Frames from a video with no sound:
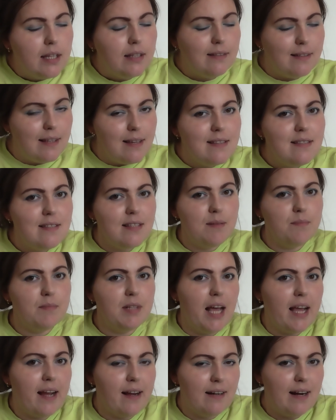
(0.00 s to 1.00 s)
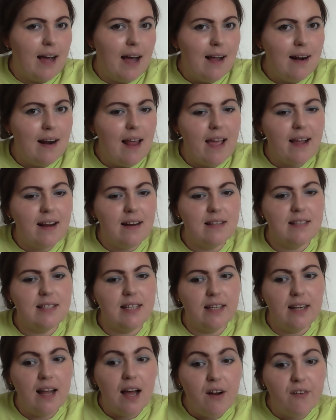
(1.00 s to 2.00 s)
This seemed like an unlikely
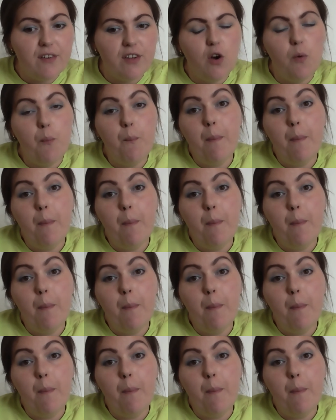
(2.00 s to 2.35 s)
scenario,